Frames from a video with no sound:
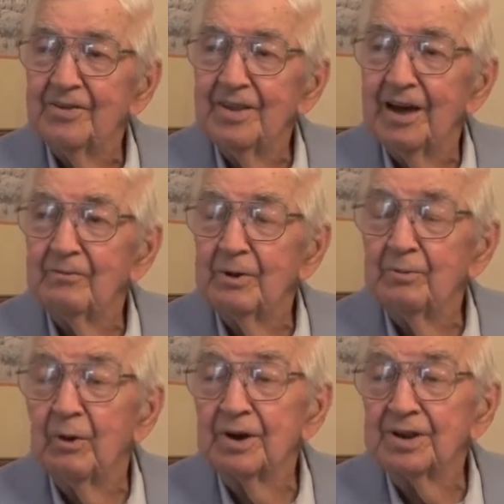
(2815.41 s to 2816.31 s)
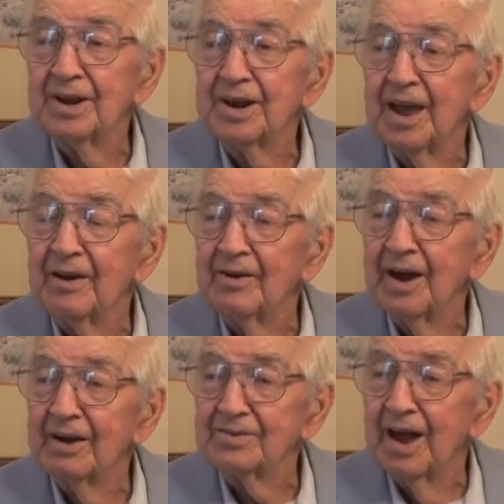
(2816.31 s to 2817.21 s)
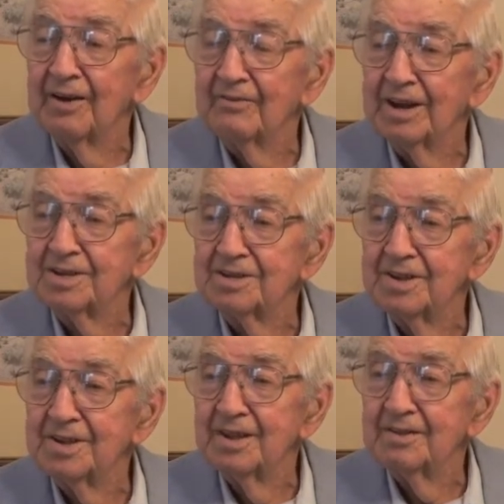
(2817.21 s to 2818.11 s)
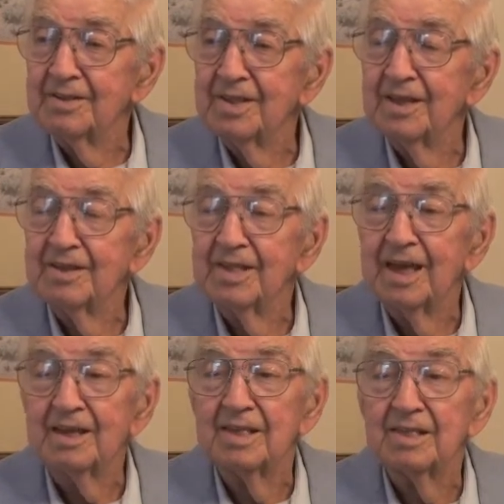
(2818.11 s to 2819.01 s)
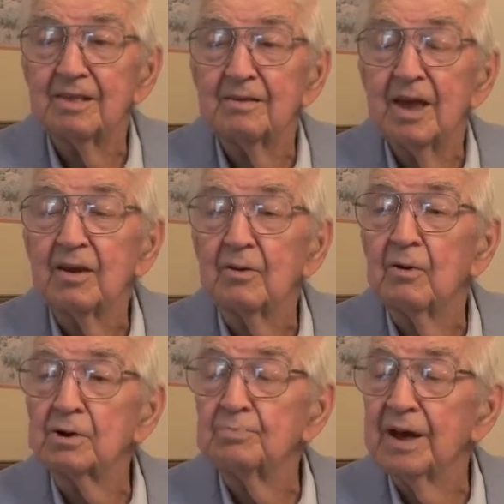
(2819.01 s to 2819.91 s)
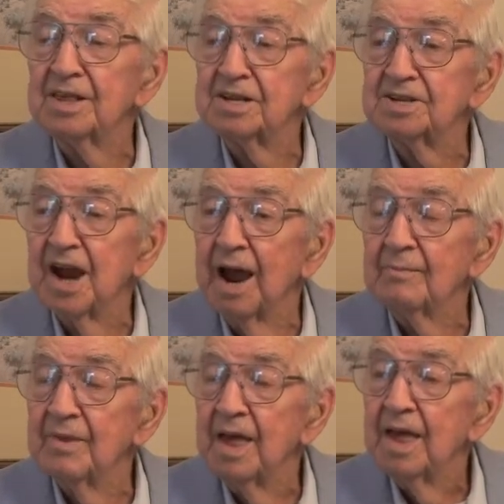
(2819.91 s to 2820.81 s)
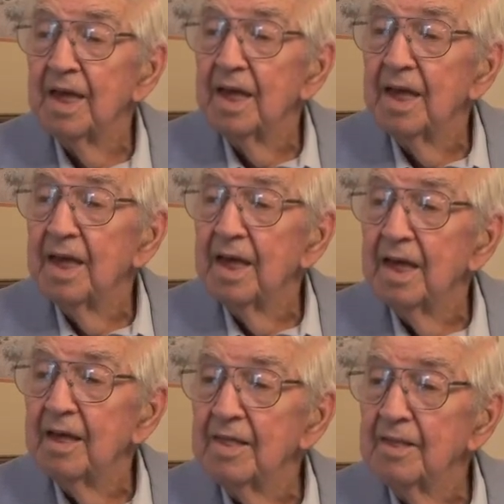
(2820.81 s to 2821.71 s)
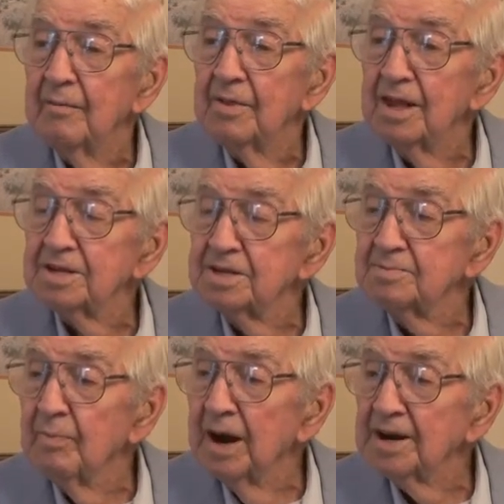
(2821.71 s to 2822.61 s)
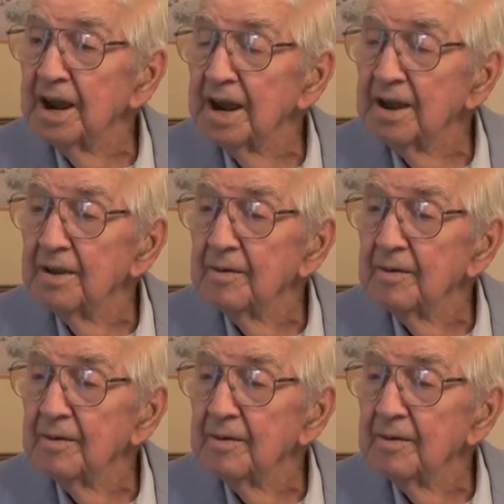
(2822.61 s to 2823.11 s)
No, we weren't getting the hell knocked out of us. Of course, by this time, this is Monday,